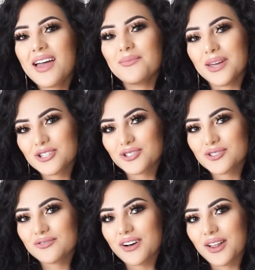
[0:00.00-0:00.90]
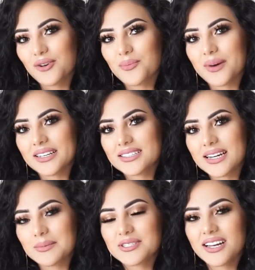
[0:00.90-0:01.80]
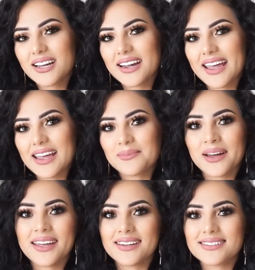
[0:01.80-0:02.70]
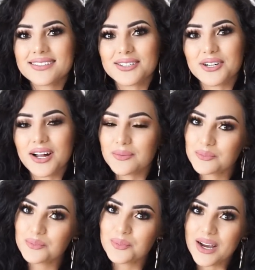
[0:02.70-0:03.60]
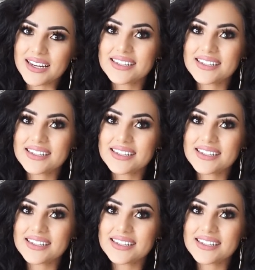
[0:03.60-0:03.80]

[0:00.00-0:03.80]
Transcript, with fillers: make sure to follow my Snapchat and my Instagram. But